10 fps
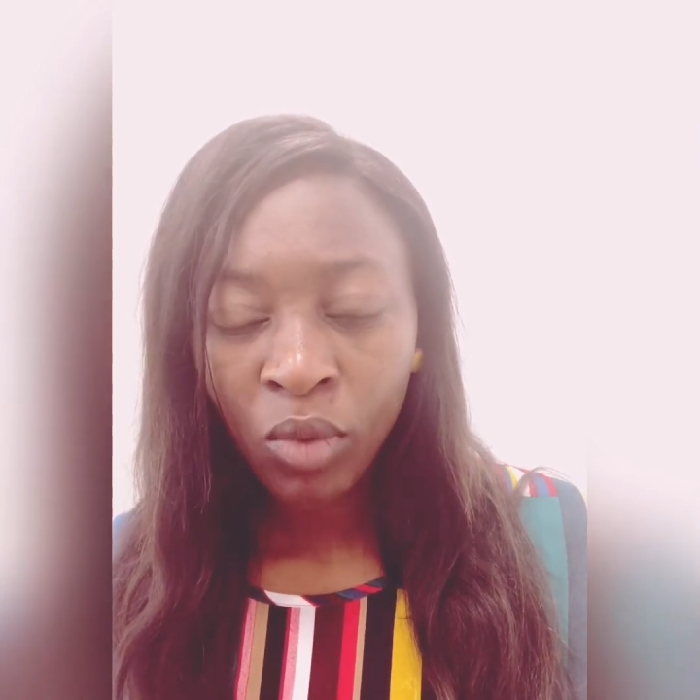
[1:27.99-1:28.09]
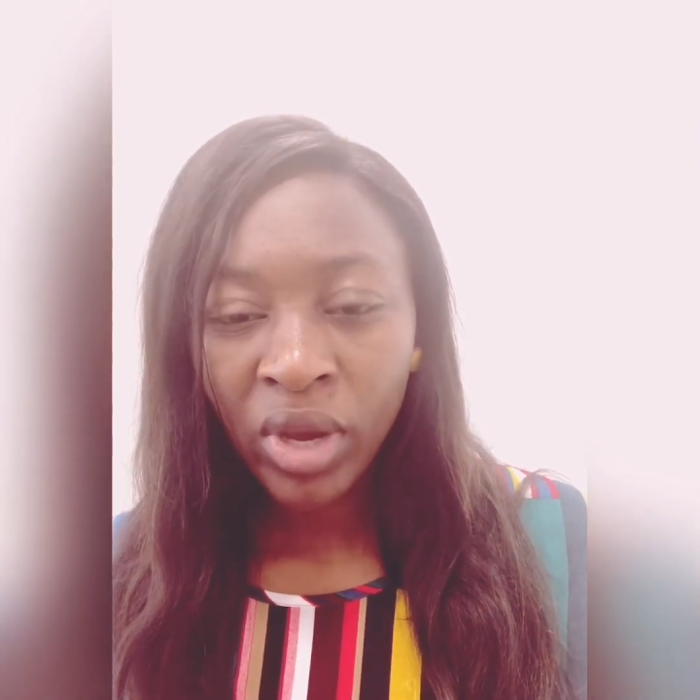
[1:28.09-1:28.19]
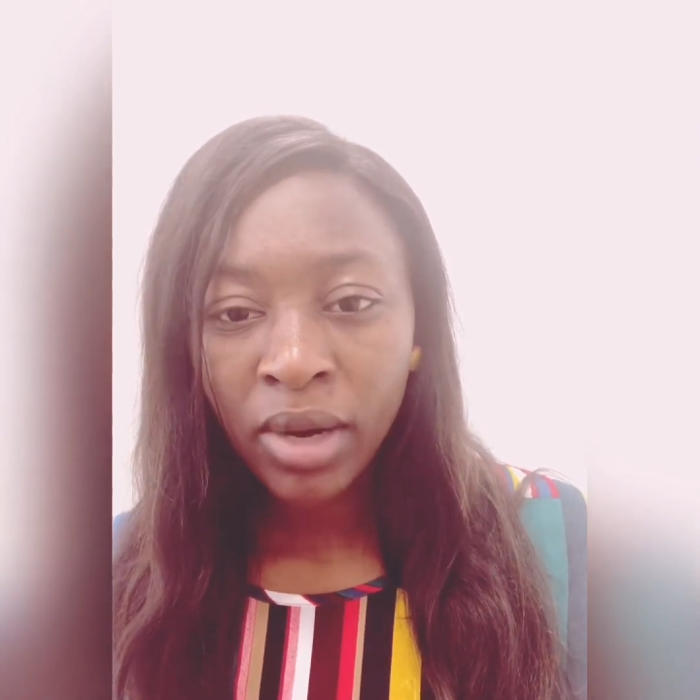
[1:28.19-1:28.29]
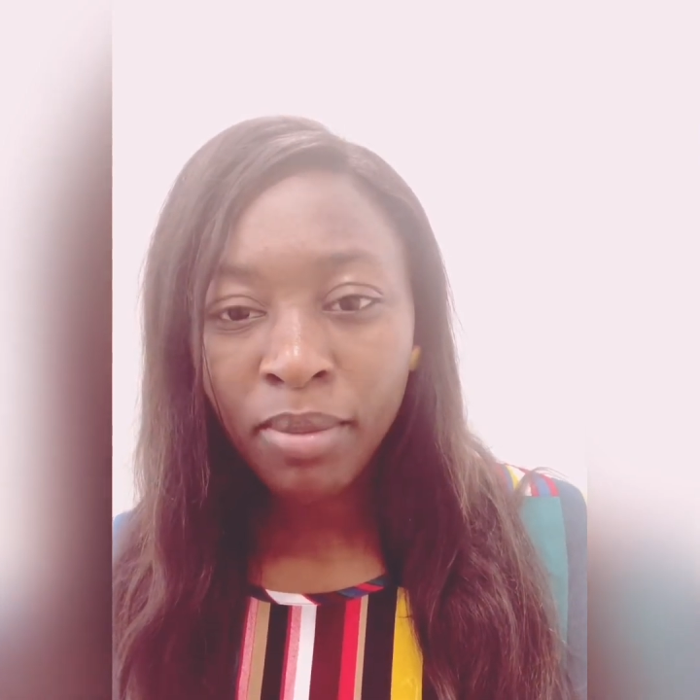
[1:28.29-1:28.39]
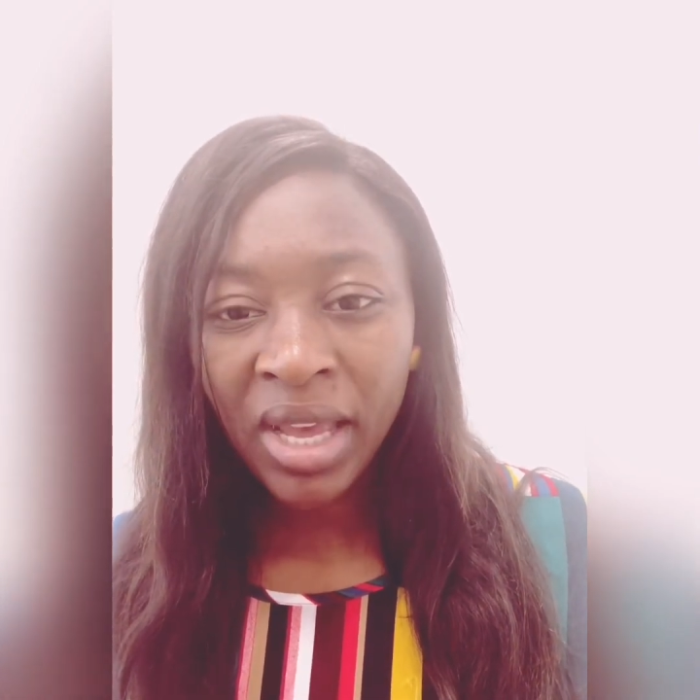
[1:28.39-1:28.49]

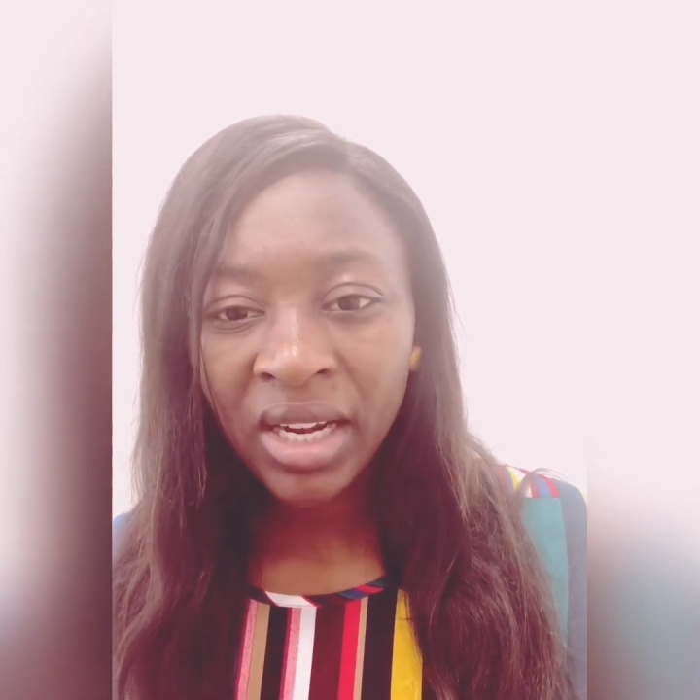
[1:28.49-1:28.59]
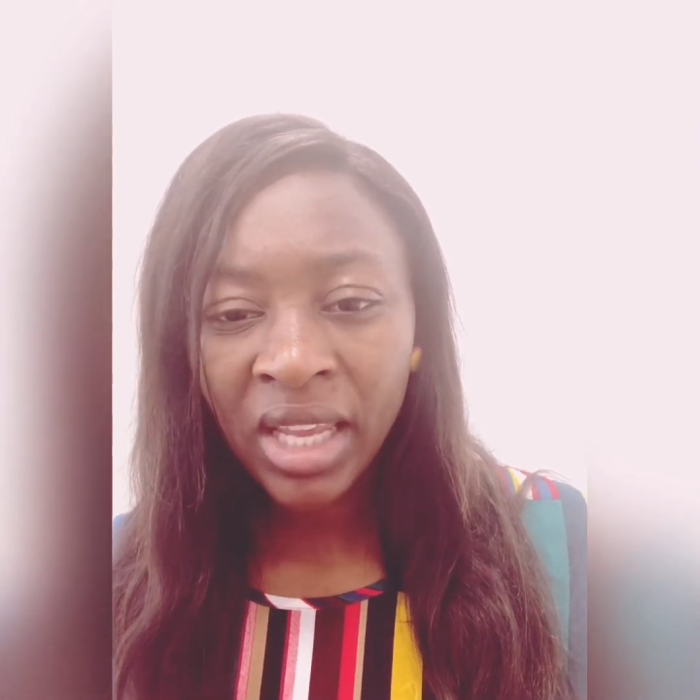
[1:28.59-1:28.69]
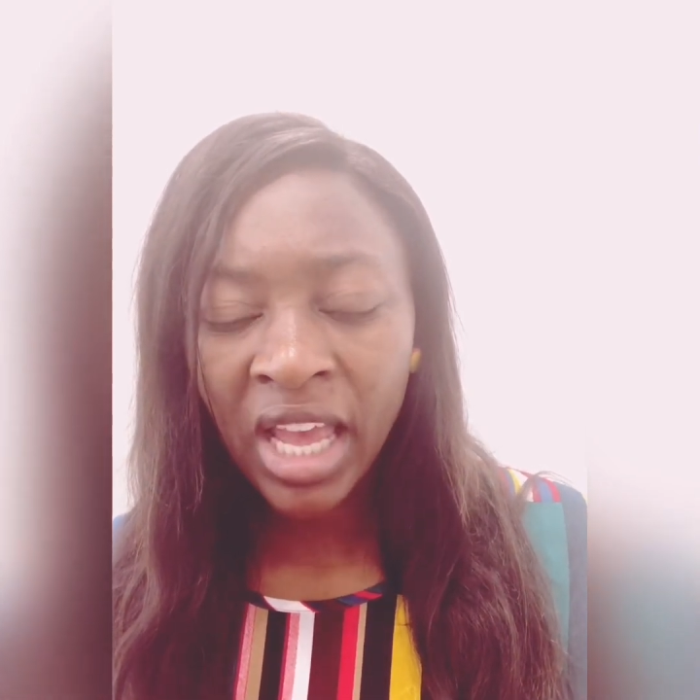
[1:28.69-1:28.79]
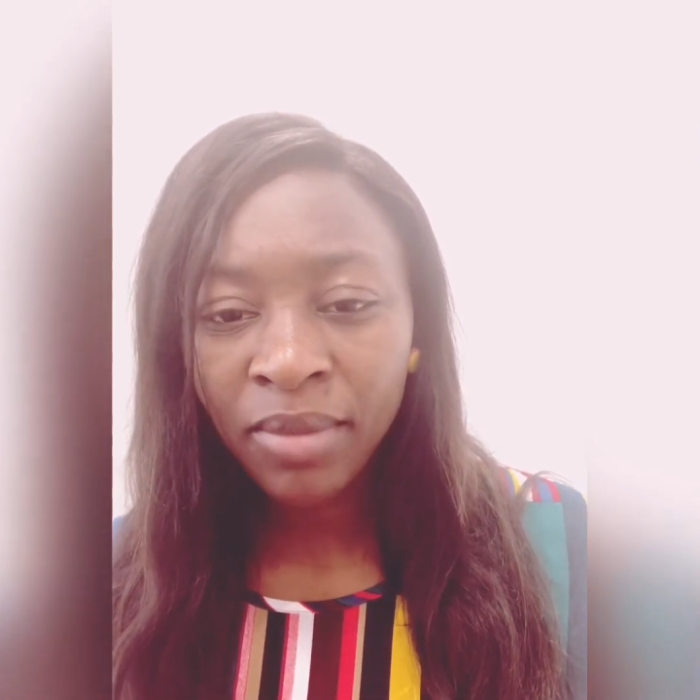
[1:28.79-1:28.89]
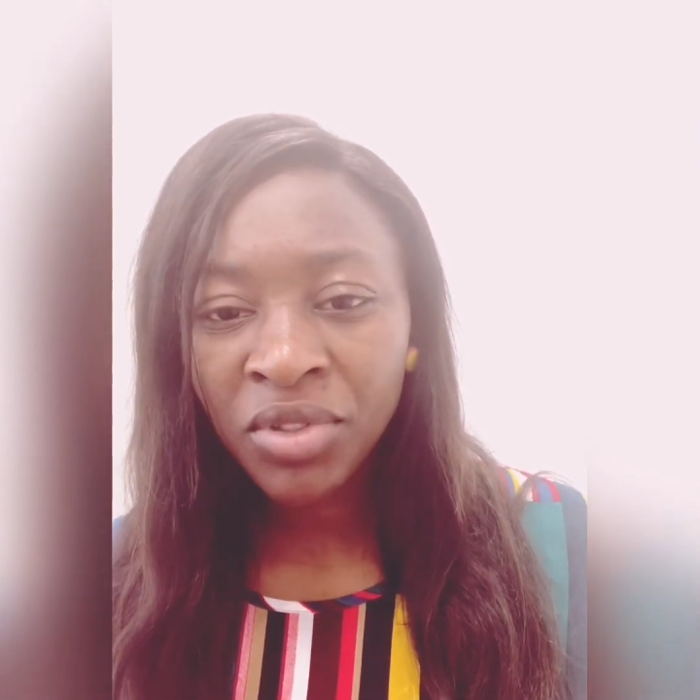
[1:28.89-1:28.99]
when a man
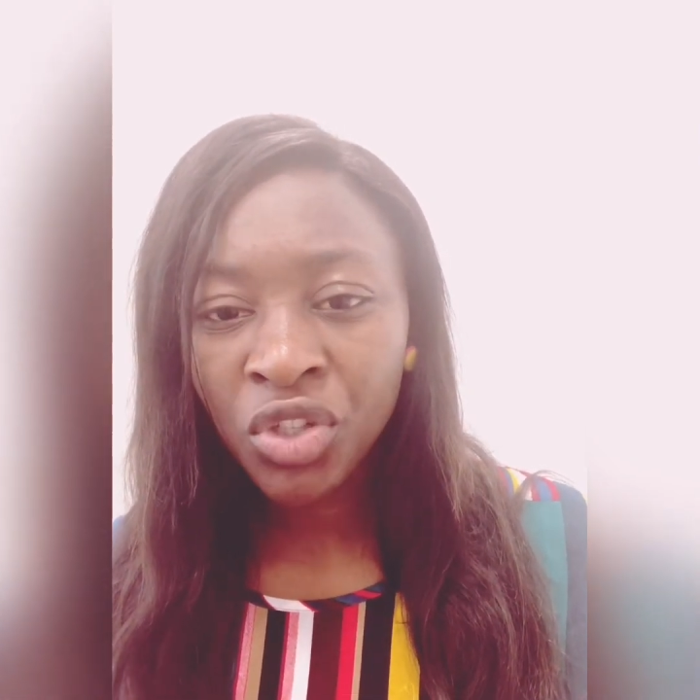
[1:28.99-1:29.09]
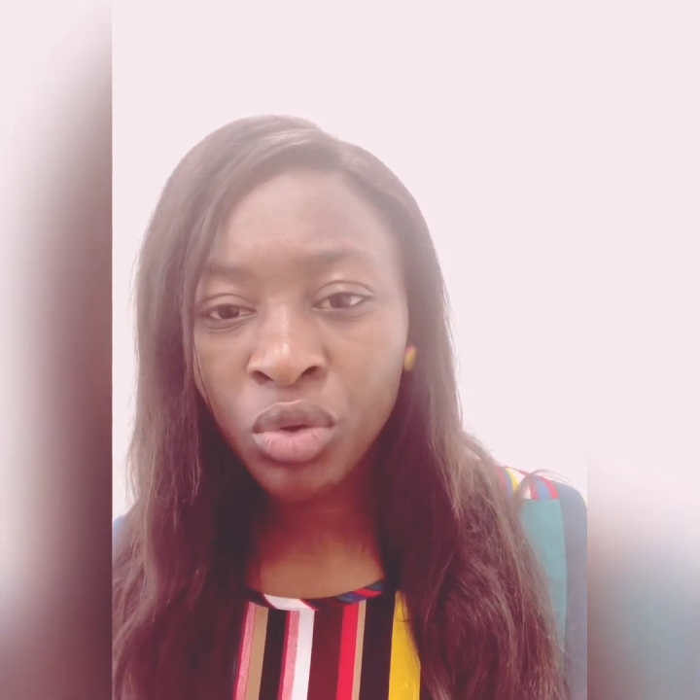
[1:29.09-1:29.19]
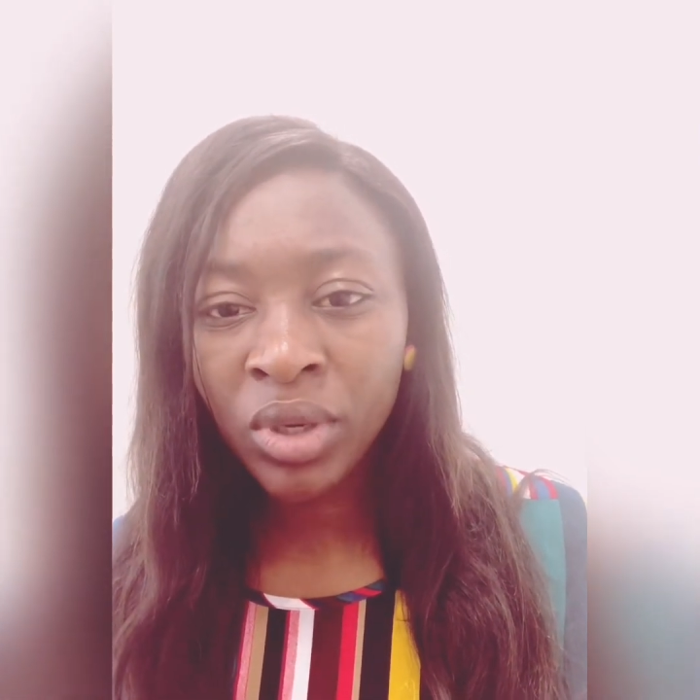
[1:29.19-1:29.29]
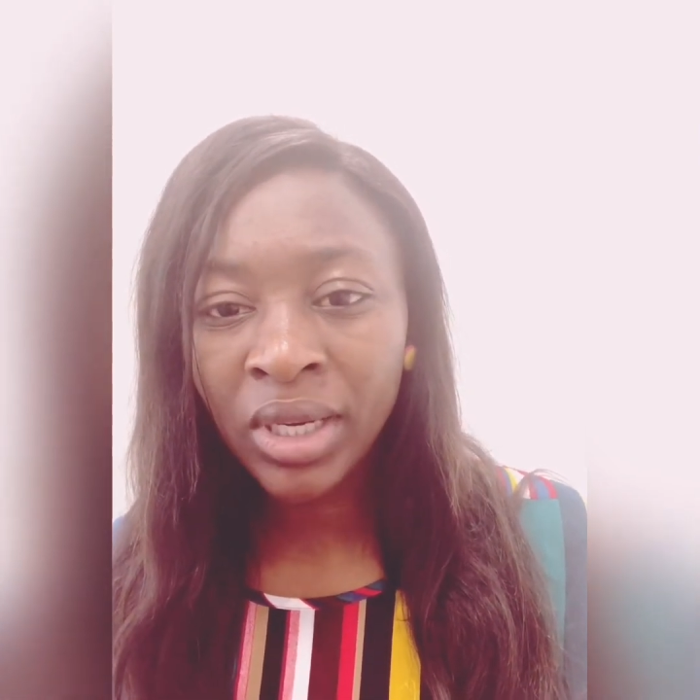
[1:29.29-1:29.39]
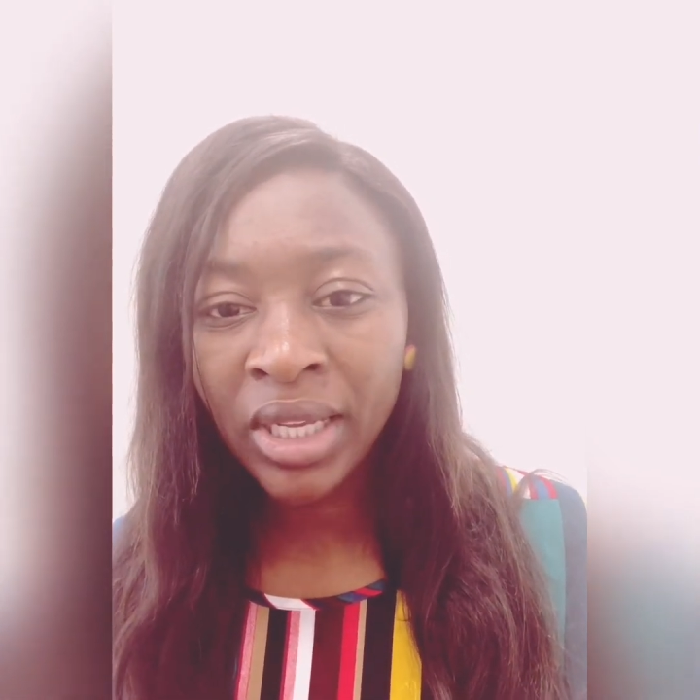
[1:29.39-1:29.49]
comes to
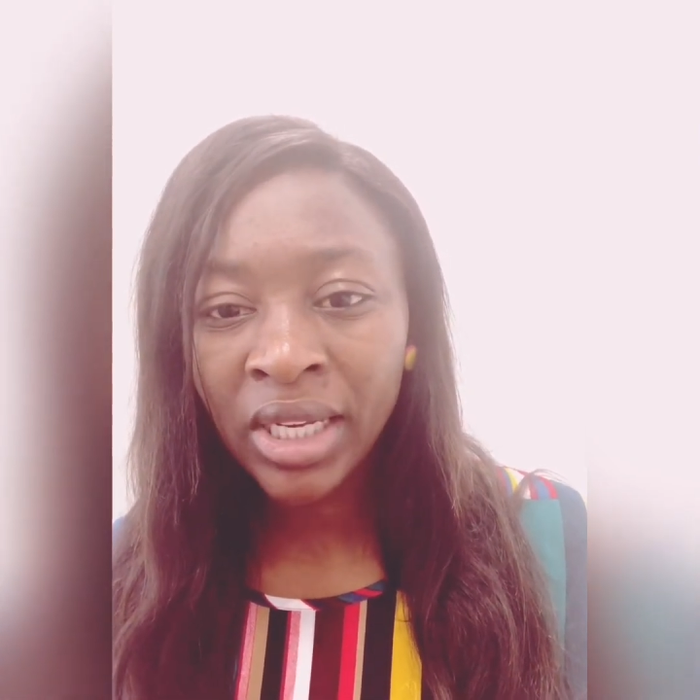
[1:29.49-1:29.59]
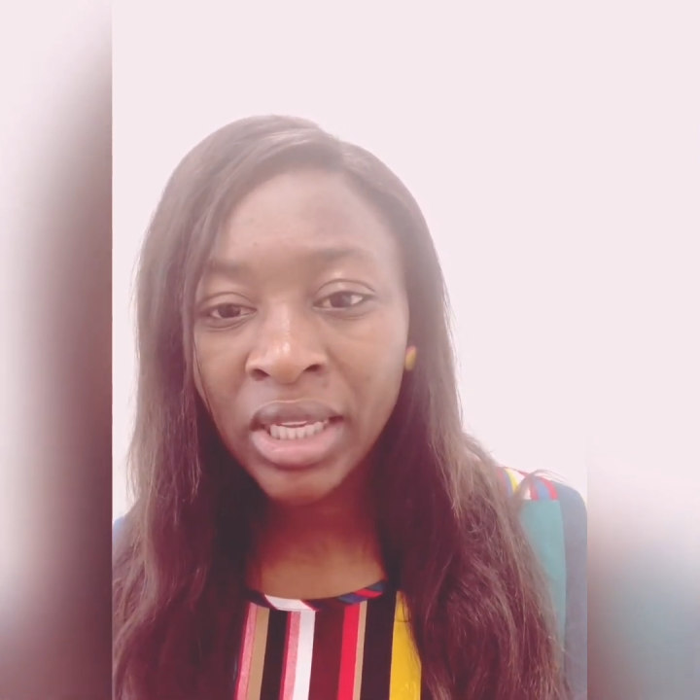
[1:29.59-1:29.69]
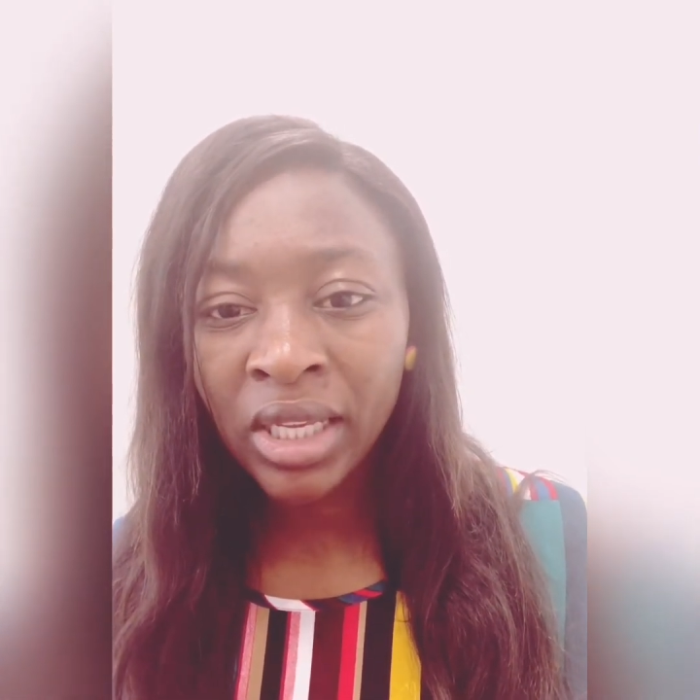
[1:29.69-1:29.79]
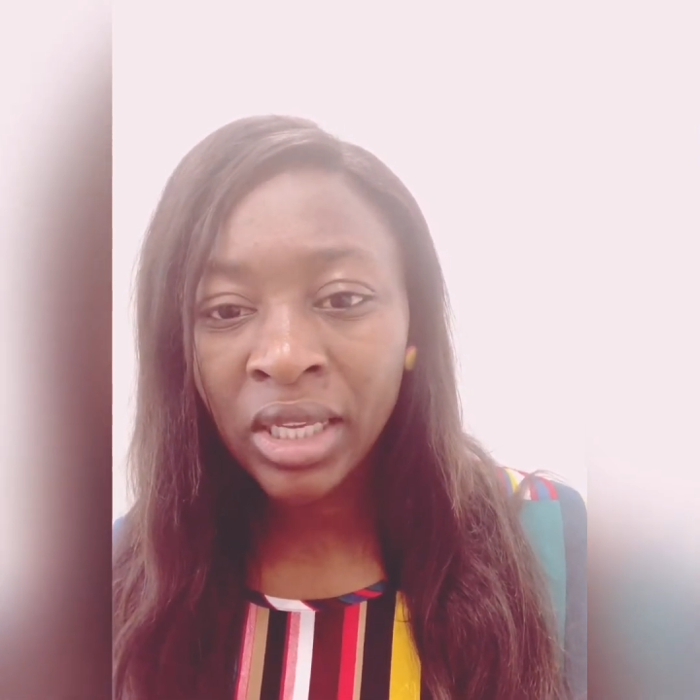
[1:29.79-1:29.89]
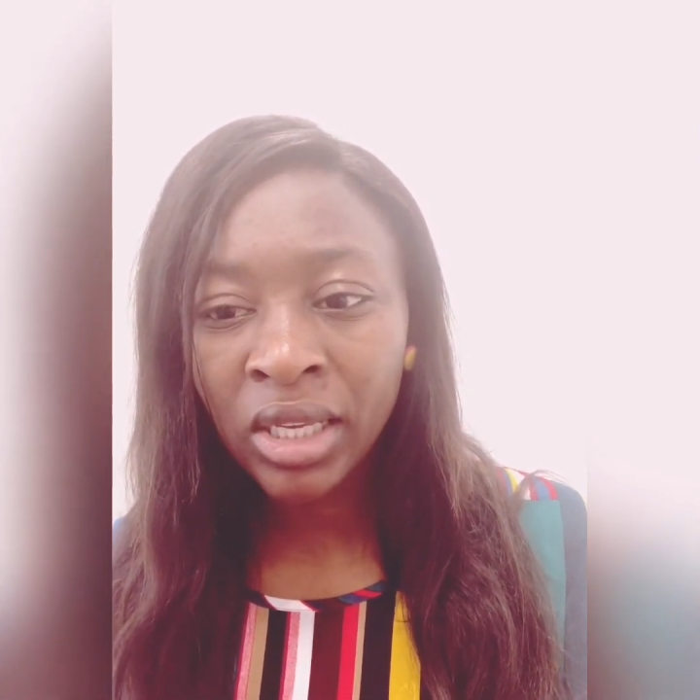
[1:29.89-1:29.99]
you, a lady,